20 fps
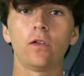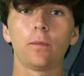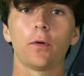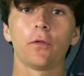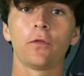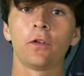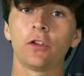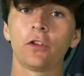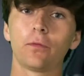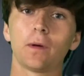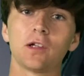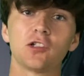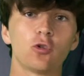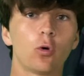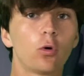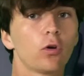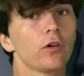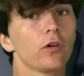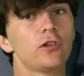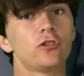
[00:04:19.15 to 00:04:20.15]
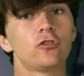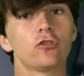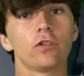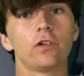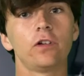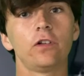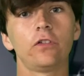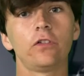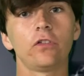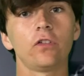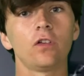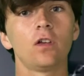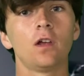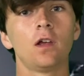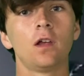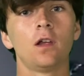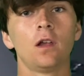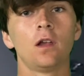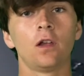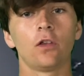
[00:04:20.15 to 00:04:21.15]
It prevents my shoulder injuries.
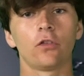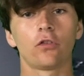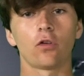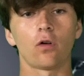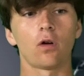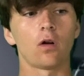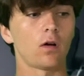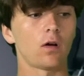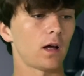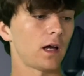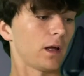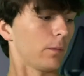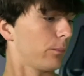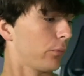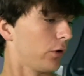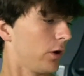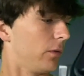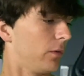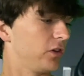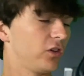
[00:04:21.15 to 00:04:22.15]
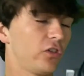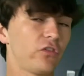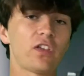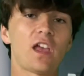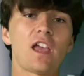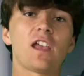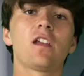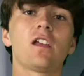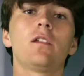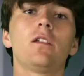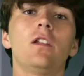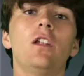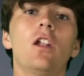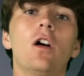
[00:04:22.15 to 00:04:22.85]
So I pretty much just take it,